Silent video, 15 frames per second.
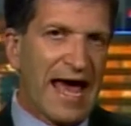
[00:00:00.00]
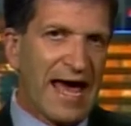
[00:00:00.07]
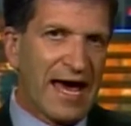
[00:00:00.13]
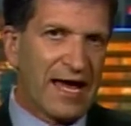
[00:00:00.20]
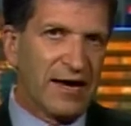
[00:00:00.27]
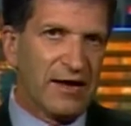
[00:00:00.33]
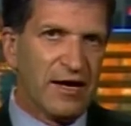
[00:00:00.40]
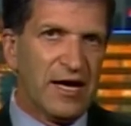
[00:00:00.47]

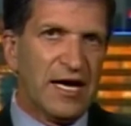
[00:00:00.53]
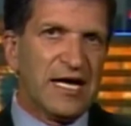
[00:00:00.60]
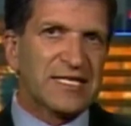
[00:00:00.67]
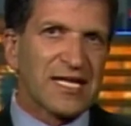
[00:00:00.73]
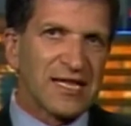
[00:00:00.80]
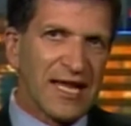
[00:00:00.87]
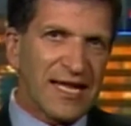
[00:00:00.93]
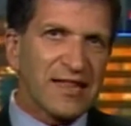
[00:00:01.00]
And
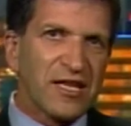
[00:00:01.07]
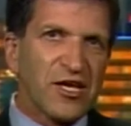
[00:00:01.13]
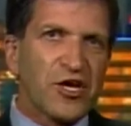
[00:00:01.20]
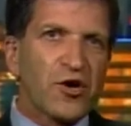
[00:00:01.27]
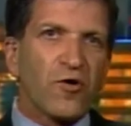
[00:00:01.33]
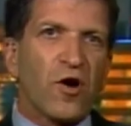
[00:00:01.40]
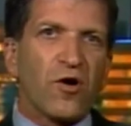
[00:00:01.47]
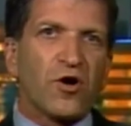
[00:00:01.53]
to let the
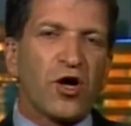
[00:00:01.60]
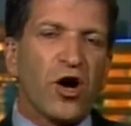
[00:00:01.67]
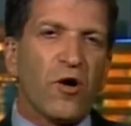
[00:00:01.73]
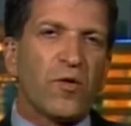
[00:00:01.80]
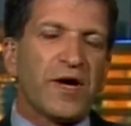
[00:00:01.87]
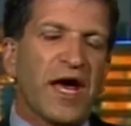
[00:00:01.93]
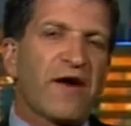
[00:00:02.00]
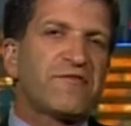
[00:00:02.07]
euro
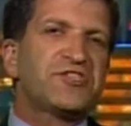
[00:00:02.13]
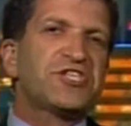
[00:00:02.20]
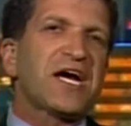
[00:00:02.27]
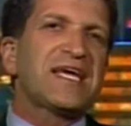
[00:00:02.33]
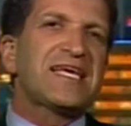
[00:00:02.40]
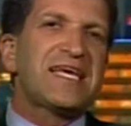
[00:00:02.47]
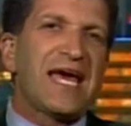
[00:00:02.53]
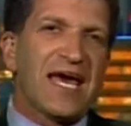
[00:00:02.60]
go would have
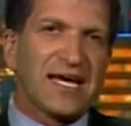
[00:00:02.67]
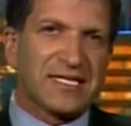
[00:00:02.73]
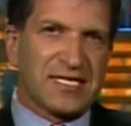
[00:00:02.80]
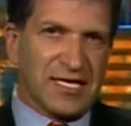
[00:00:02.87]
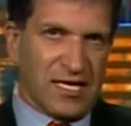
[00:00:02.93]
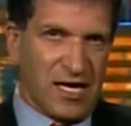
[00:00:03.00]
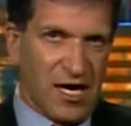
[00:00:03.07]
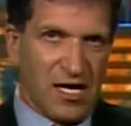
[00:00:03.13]

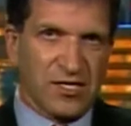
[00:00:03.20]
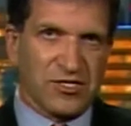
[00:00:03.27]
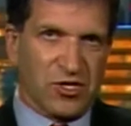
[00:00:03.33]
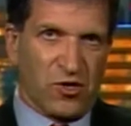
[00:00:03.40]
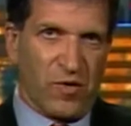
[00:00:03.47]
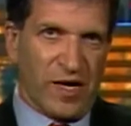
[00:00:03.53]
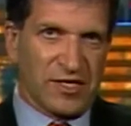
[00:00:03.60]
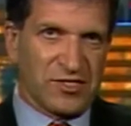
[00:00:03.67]
gigantic
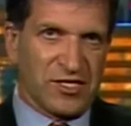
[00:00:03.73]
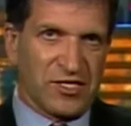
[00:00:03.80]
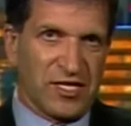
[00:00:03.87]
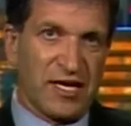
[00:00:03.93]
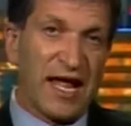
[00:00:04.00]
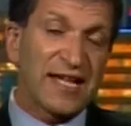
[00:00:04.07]
consequences.